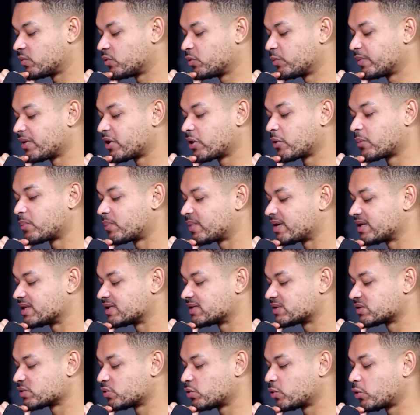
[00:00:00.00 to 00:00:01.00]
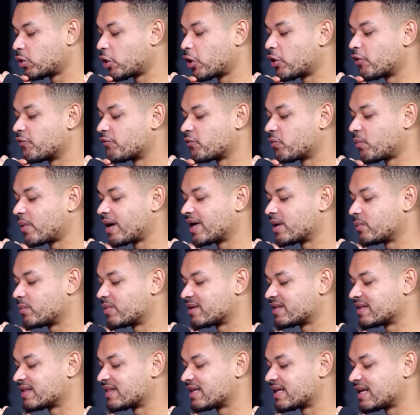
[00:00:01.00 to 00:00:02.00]
will be obese or overweight
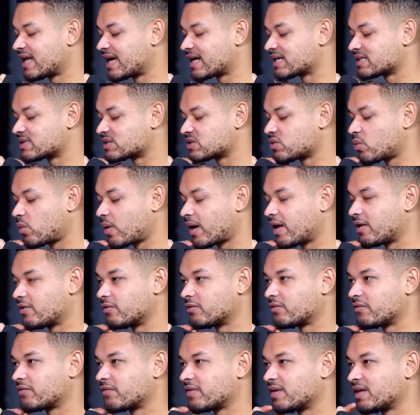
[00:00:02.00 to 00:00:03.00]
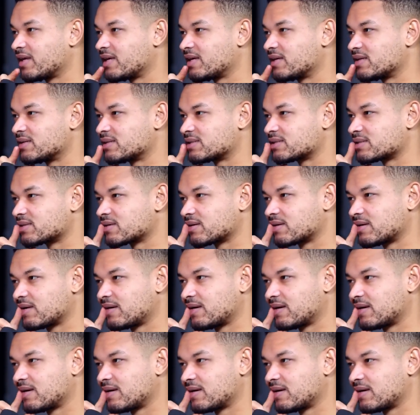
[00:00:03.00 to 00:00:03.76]
within the next 12 years.